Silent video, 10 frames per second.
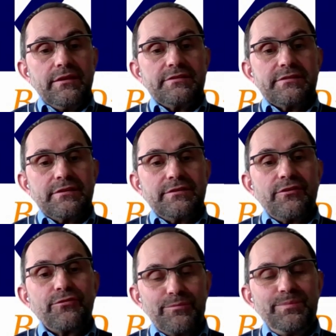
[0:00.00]
It's the
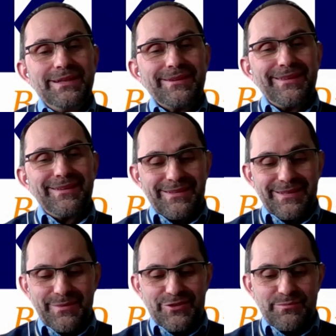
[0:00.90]
third pillar that
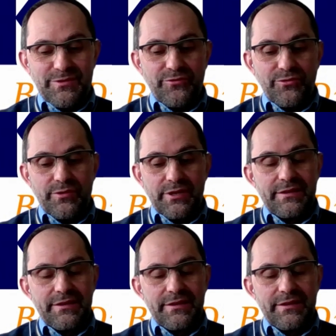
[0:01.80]
I mentioned before,